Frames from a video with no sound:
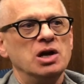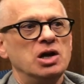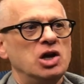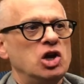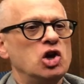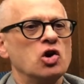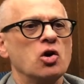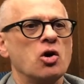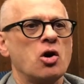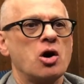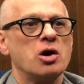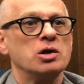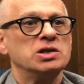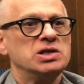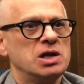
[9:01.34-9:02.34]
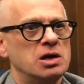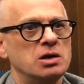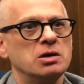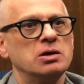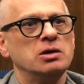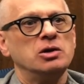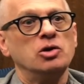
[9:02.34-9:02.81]
here are
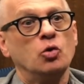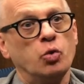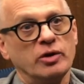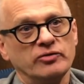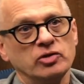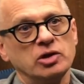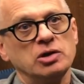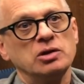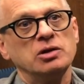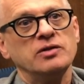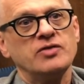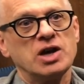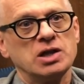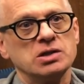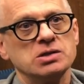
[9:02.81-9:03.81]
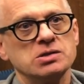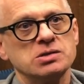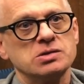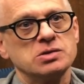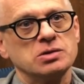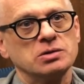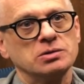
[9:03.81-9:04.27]
10 equivalent
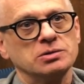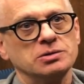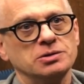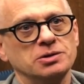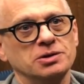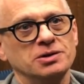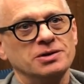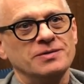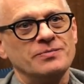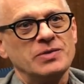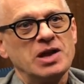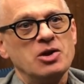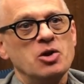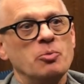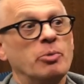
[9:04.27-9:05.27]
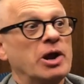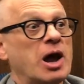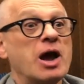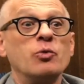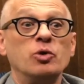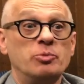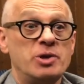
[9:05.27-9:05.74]
events. But
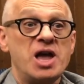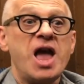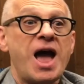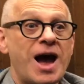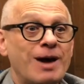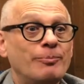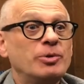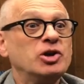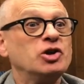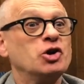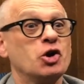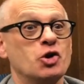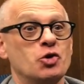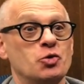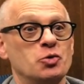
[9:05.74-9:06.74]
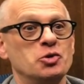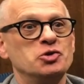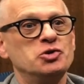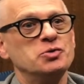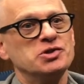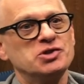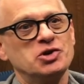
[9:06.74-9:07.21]
I would be happy to go
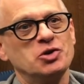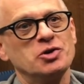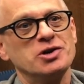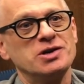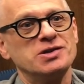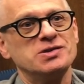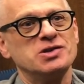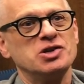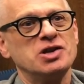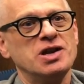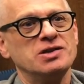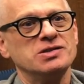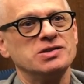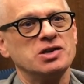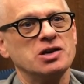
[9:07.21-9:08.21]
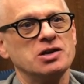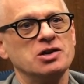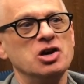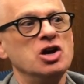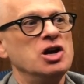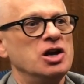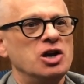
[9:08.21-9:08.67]
to a series that said,
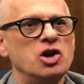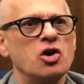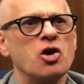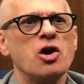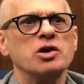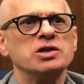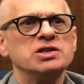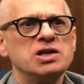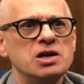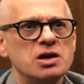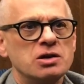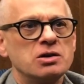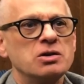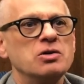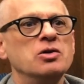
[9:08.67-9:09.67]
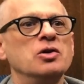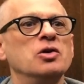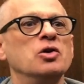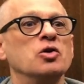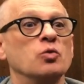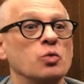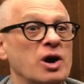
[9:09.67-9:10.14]
here are 10
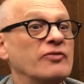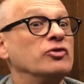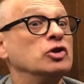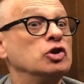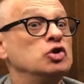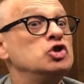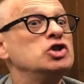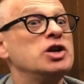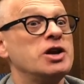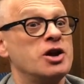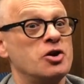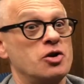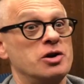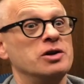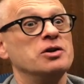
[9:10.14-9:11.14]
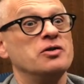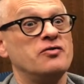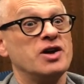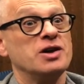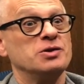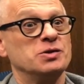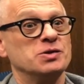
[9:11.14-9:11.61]
revolutionary
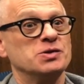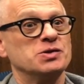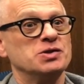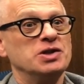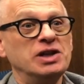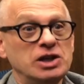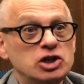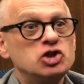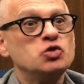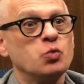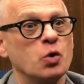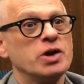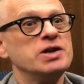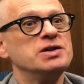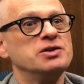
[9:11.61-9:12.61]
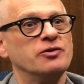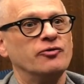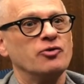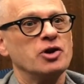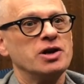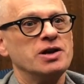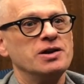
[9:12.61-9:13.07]
events, each one
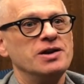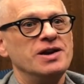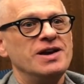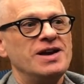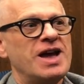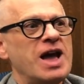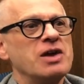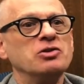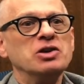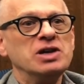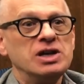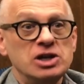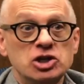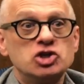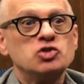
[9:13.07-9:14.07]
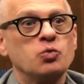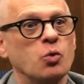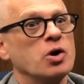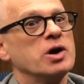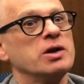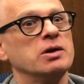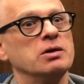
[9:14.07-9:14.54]
different, and each
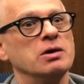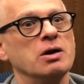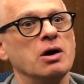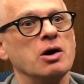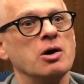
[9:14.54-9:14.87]
one